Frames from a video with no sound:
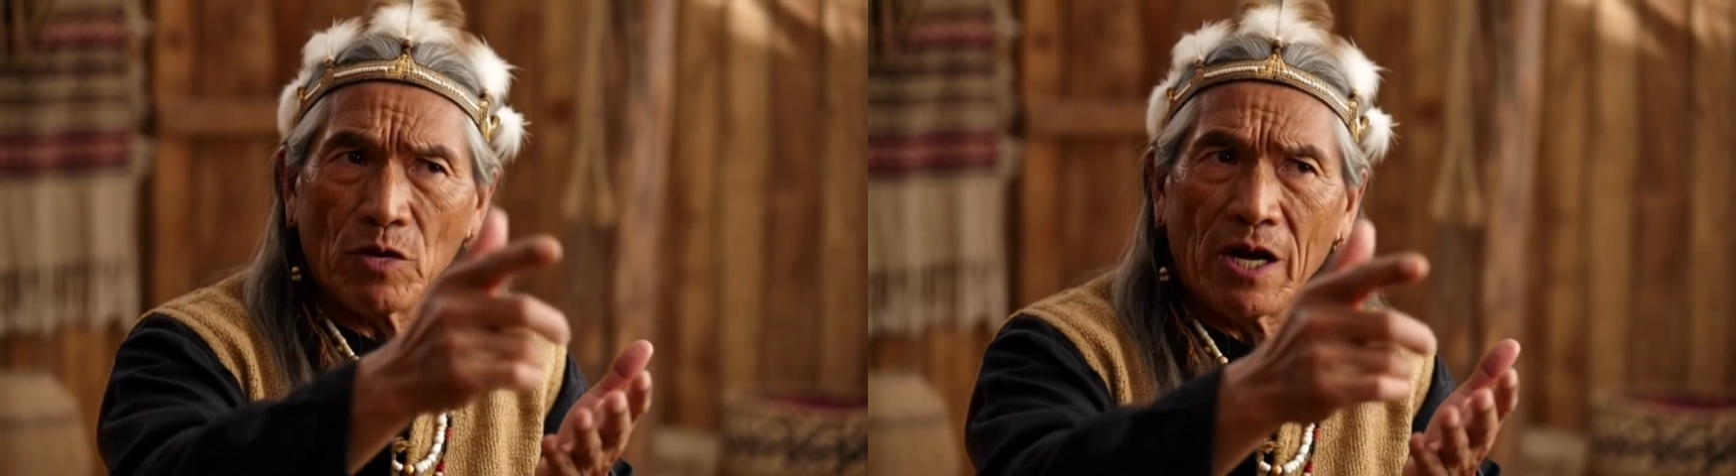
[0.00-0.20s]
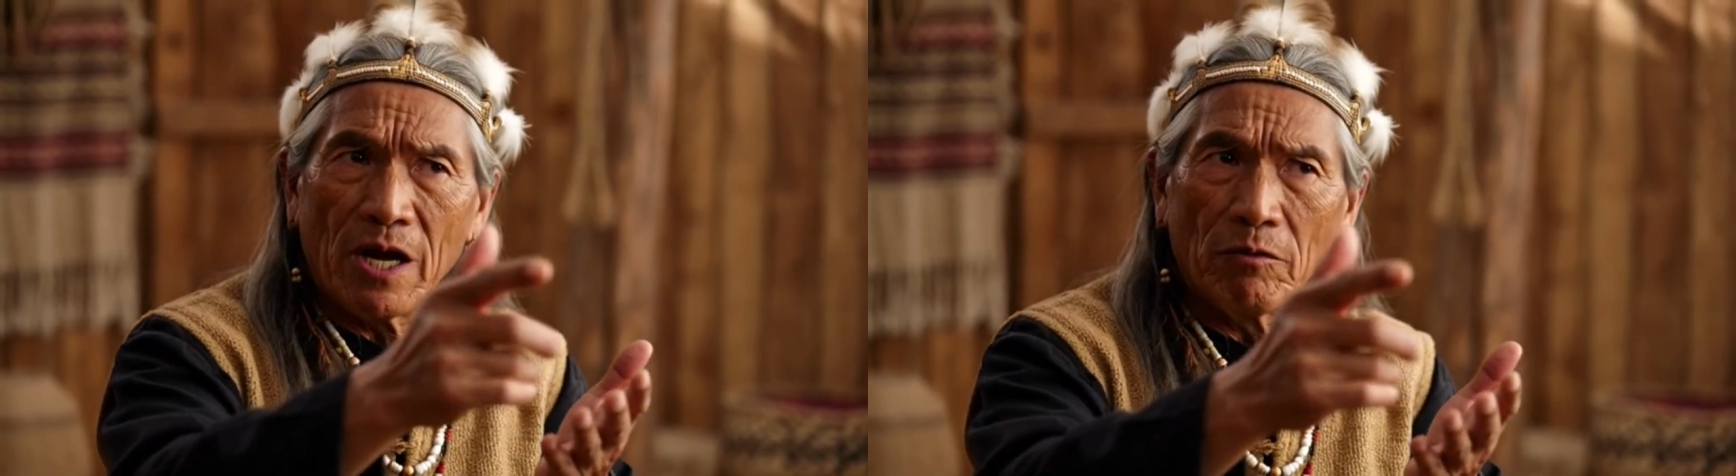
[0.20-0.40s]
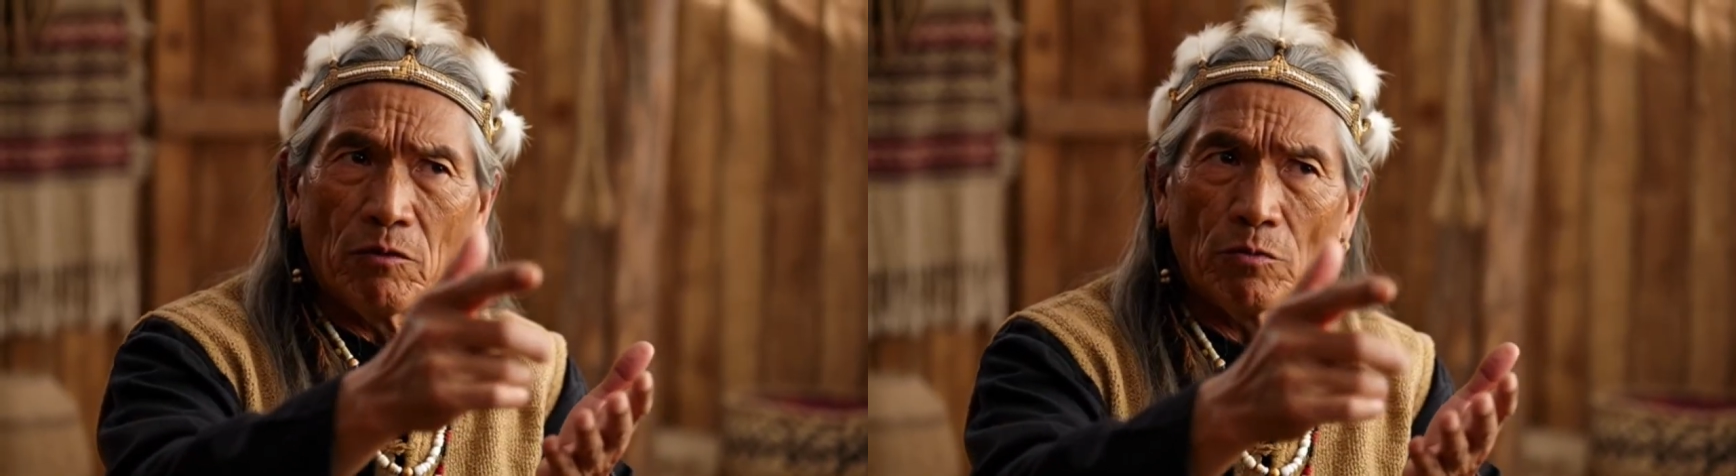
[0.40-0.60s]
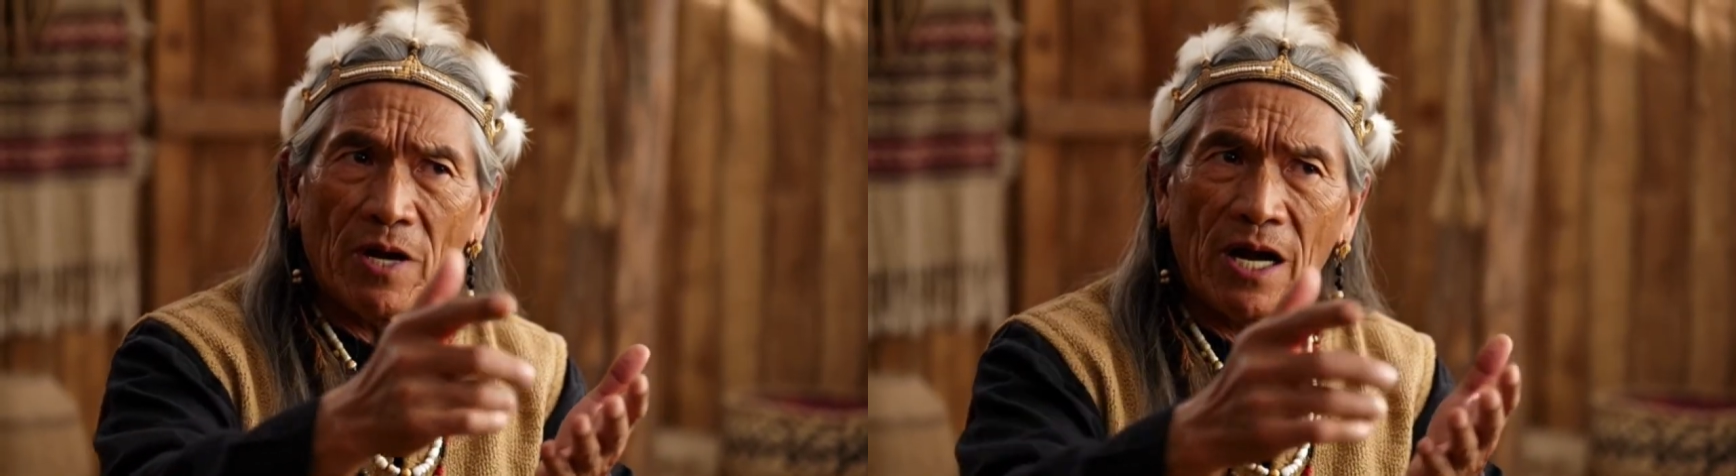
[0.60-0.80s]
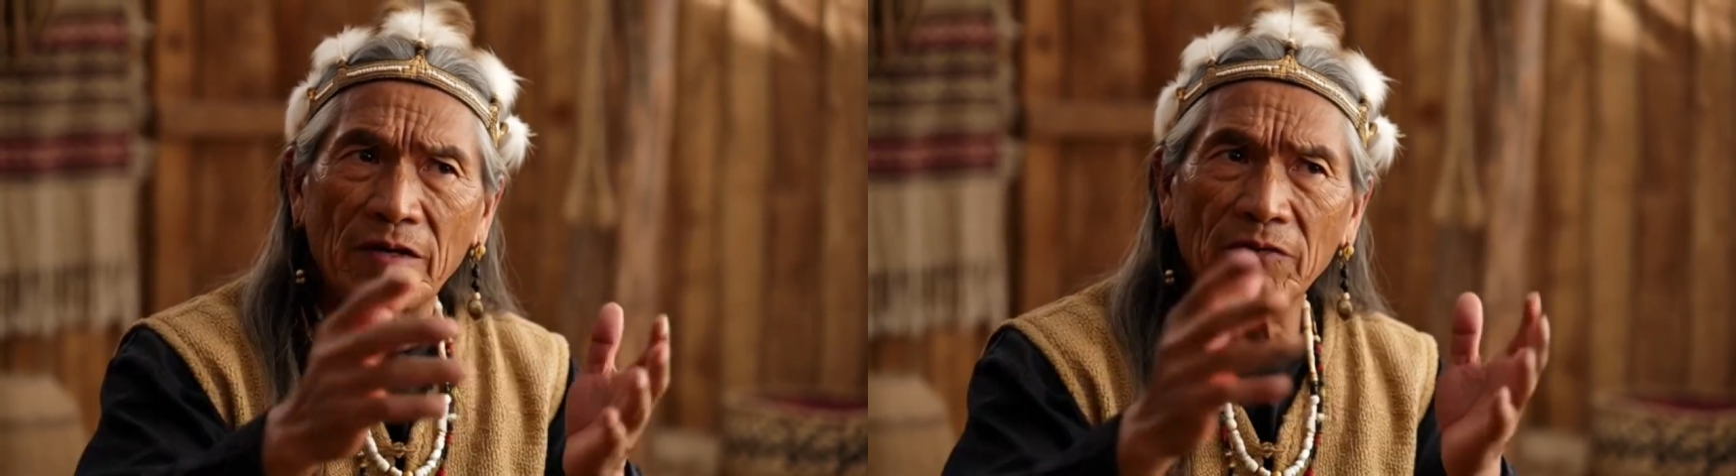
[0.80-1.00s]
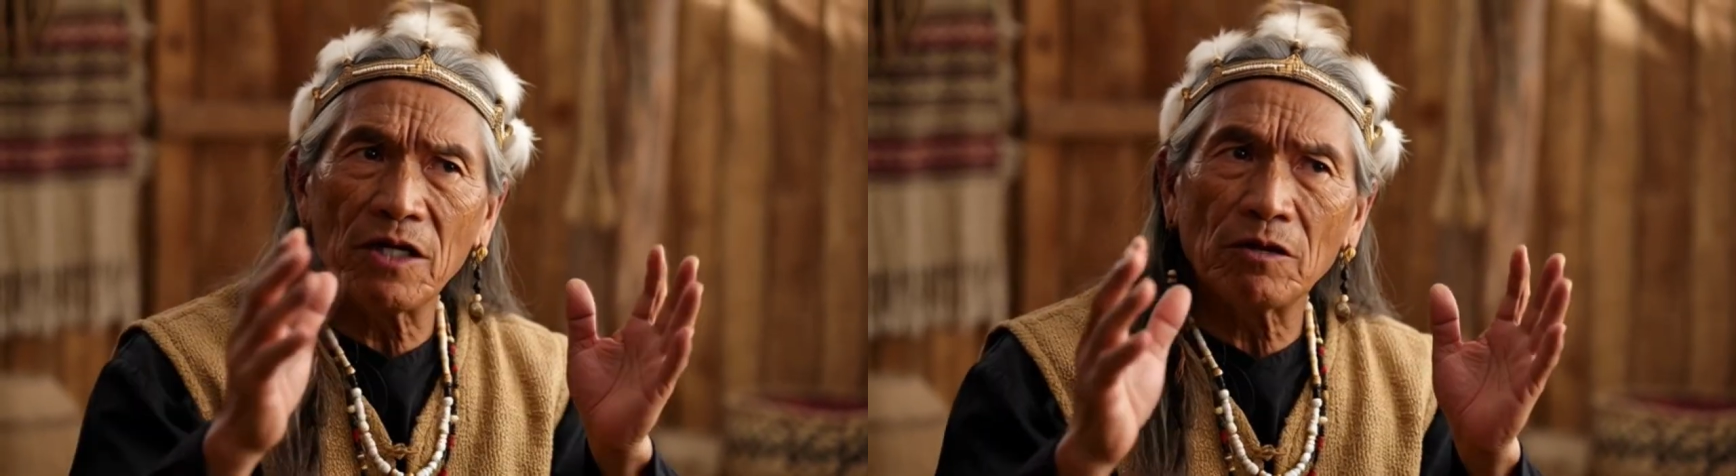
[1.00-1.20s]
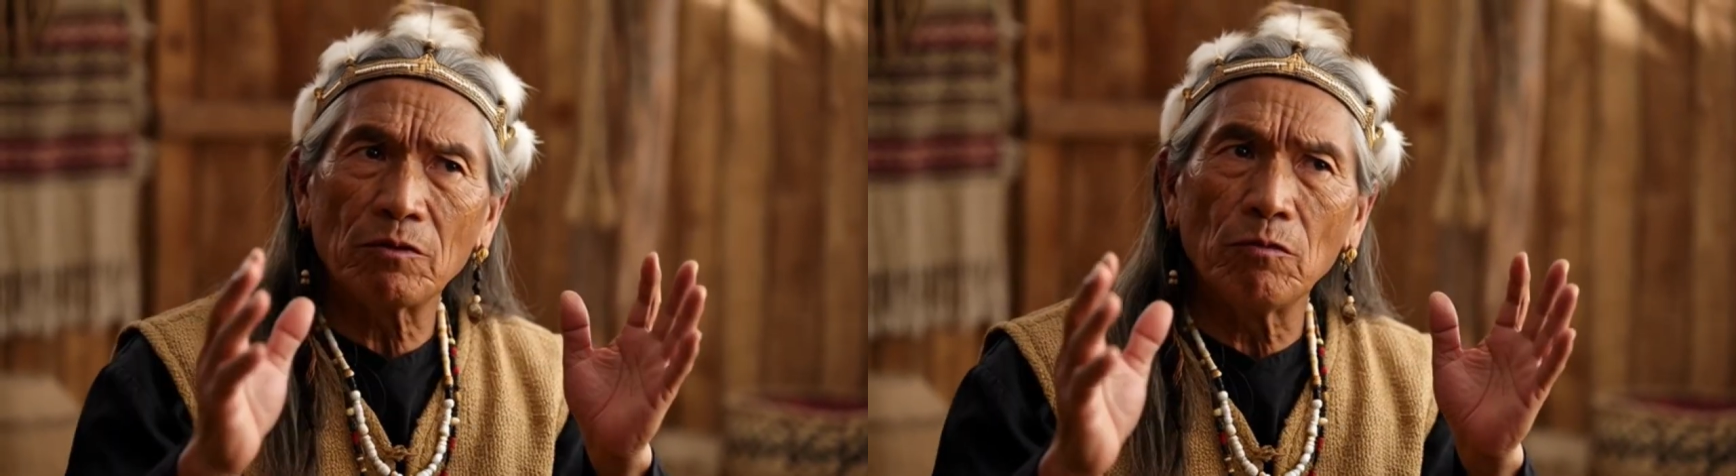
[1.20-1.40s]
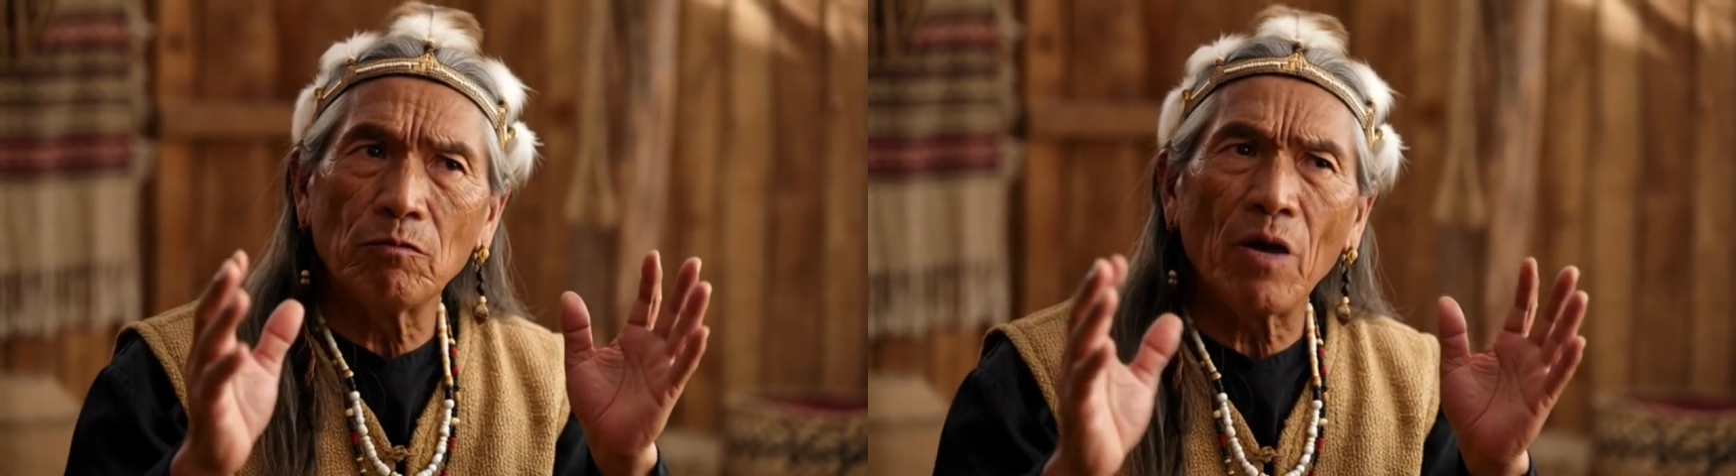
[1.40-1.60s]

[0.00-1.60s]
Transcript: did that for back is useful,